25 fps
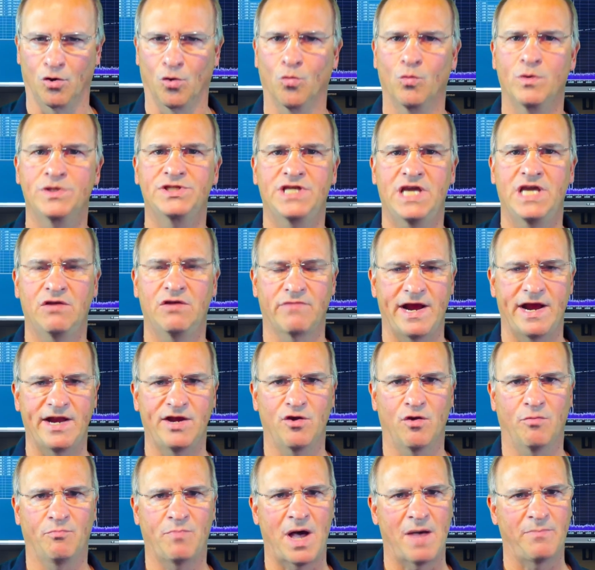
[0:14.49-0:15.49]
Whiskey
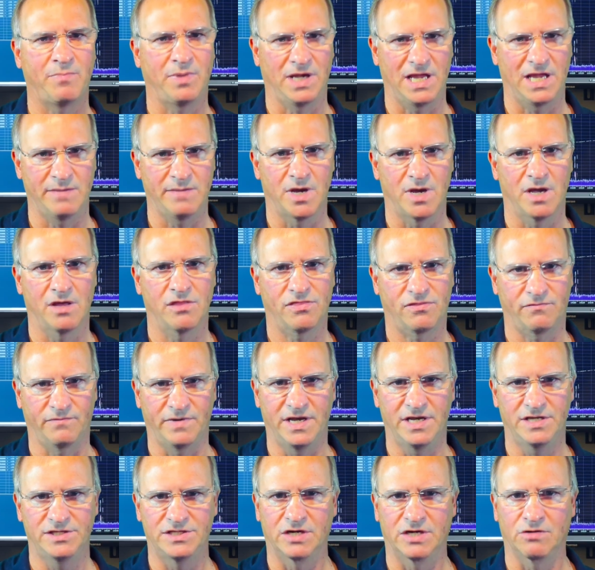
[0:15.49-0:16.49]
Radio Papalima
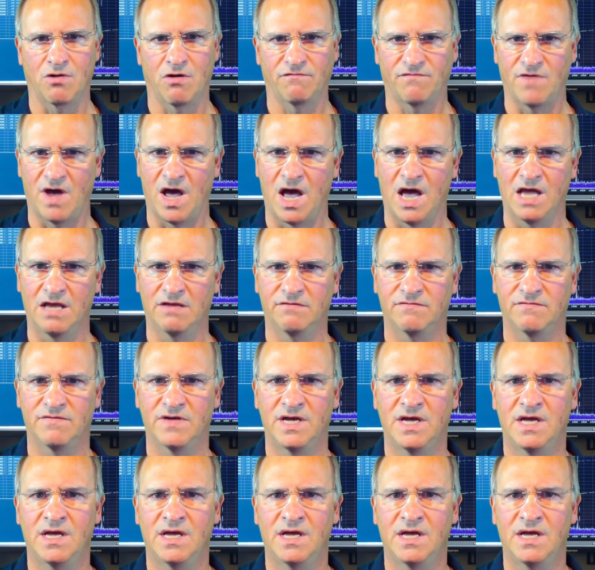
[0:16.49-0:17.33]
305.